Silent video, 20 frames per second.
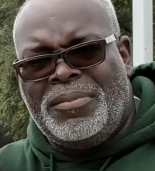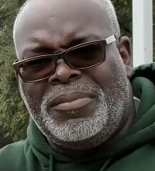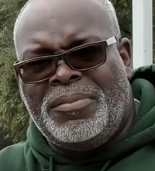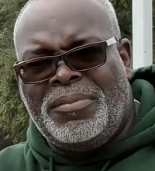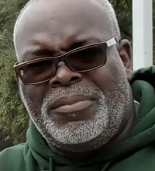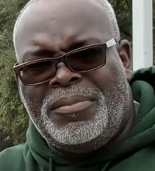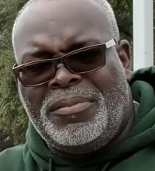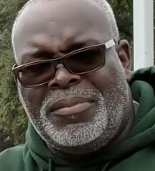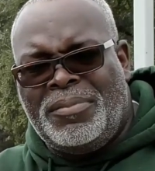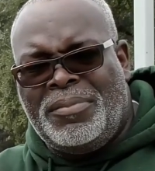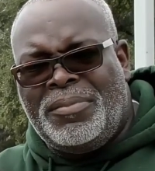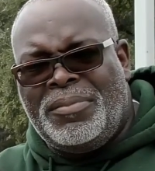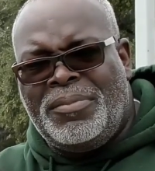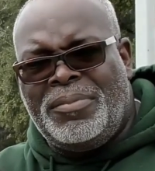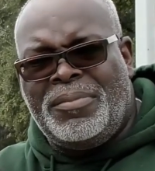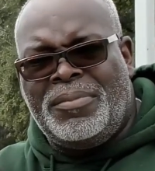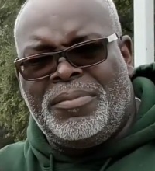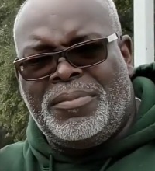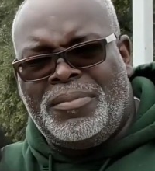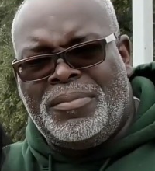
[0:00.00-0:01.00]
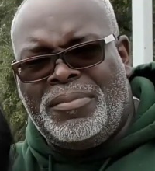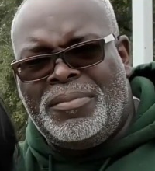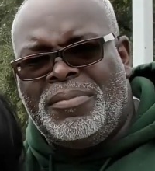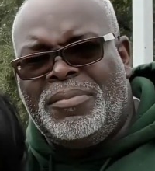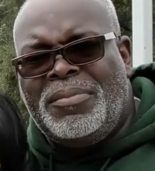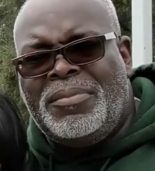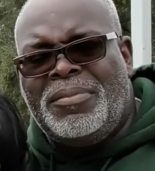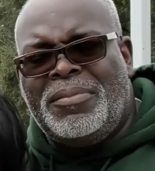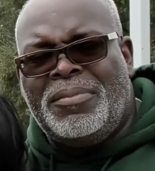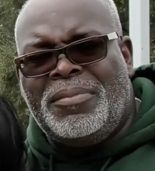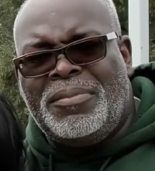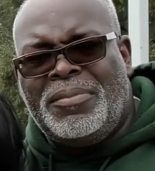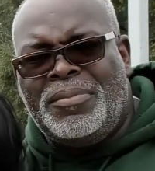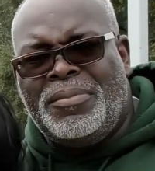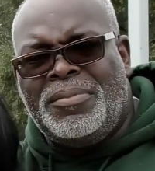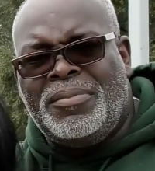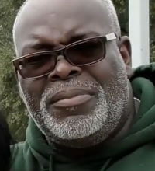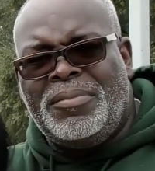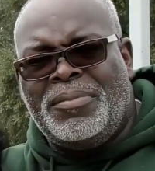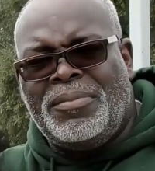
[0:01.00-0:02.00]

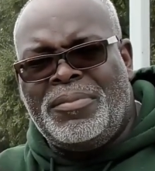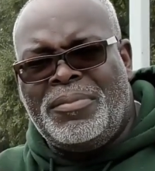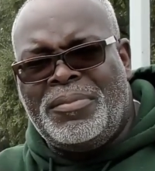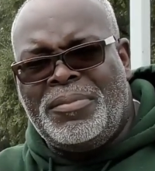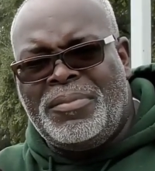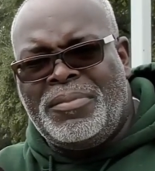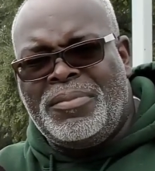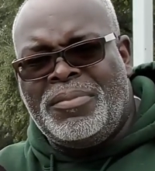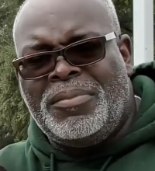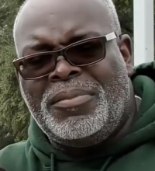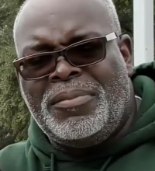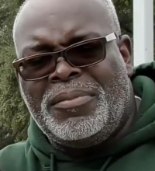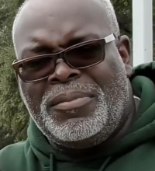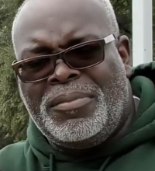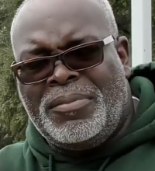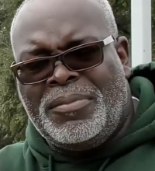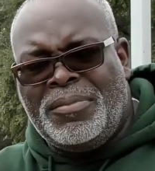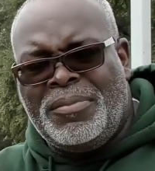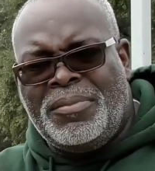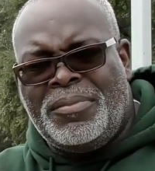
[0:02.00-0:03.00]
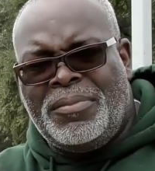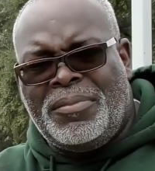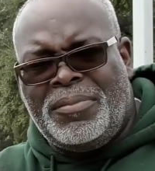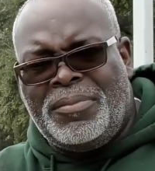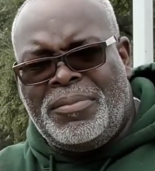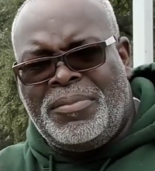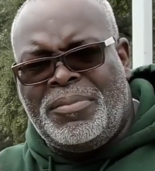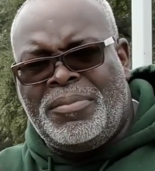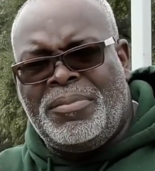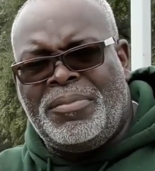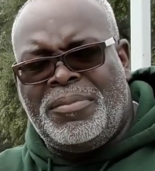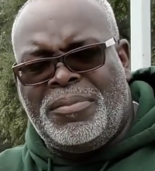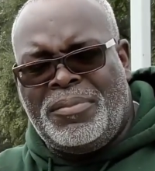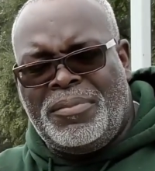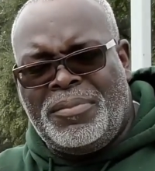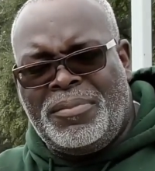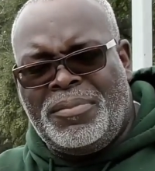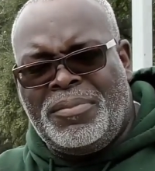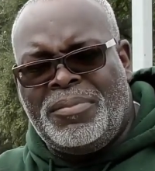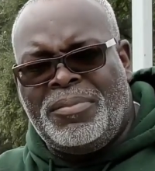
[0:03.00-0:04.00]

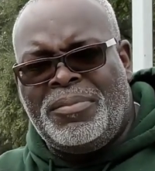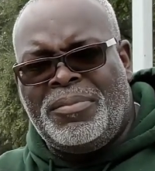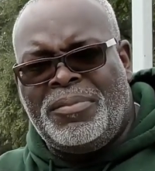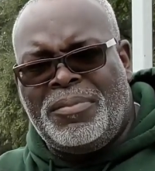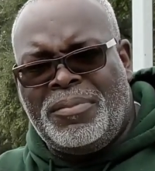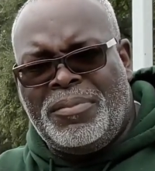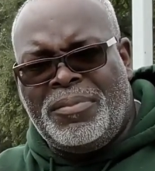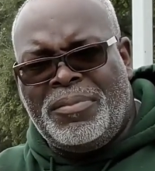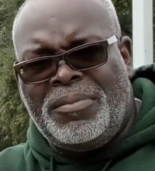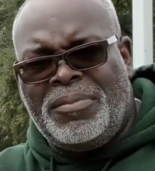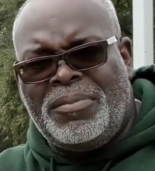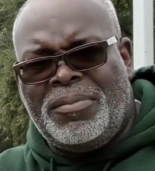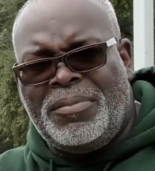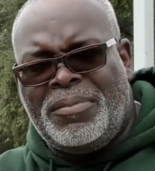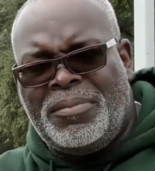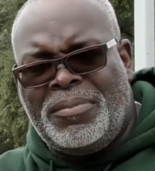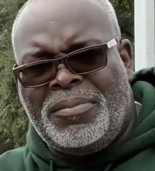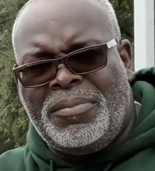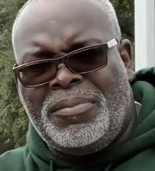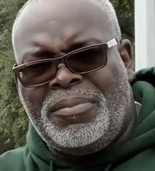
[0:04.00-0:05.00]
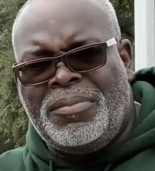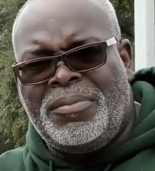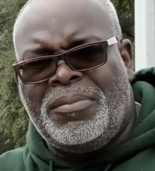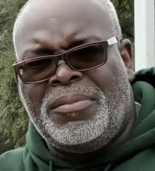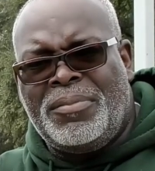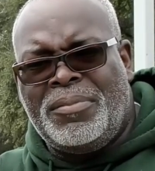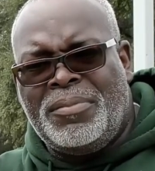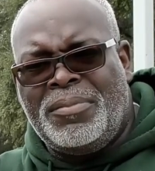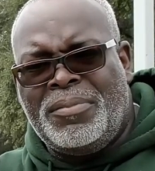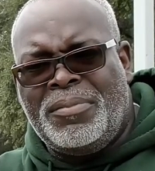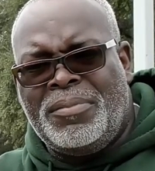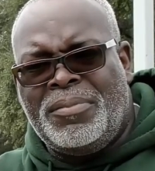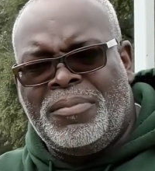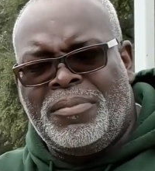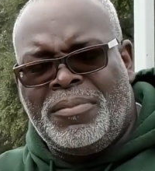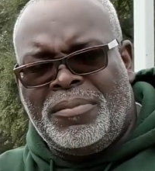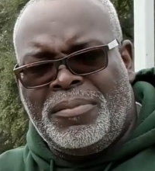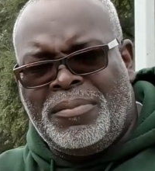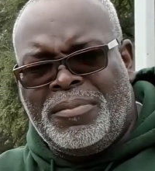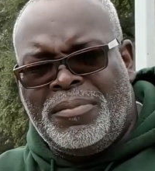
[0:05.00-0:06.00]

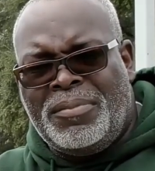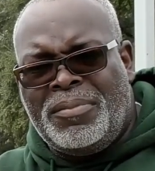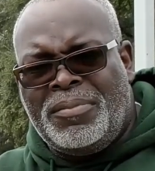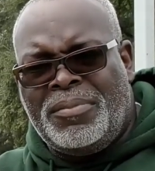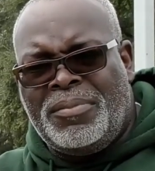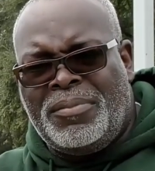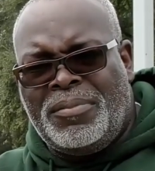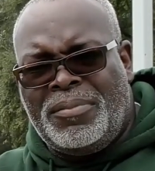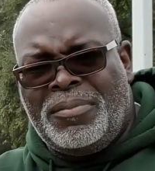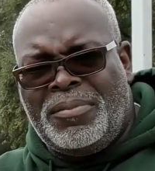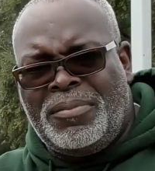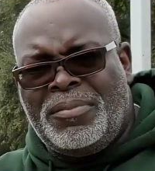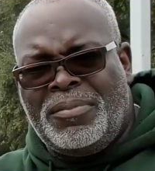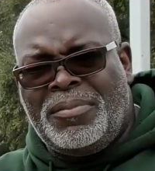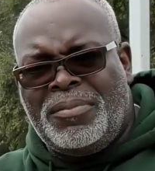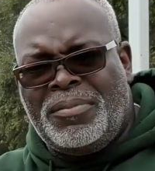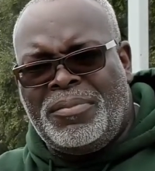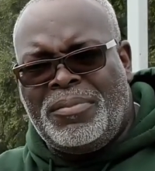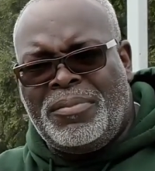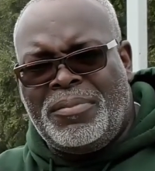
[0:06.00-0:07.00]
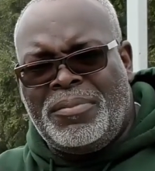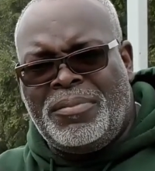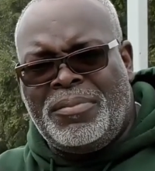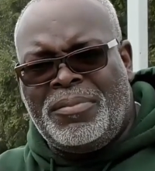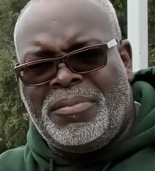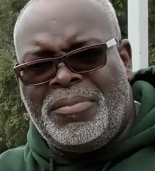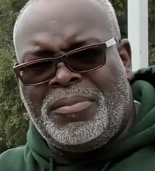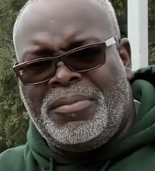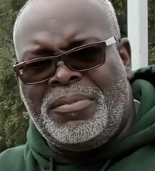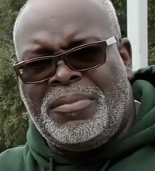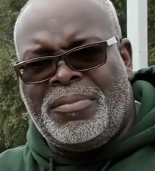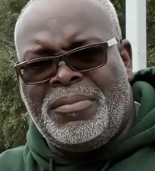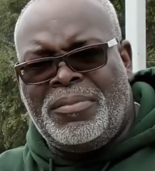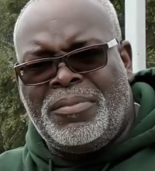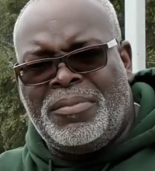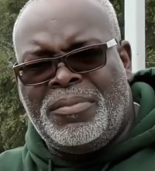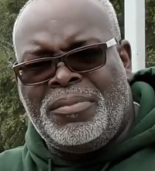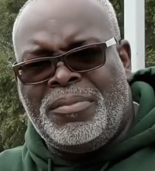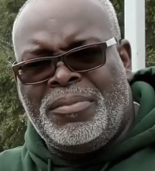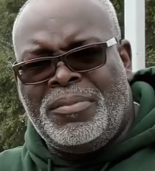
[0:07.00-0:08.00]
[no speech]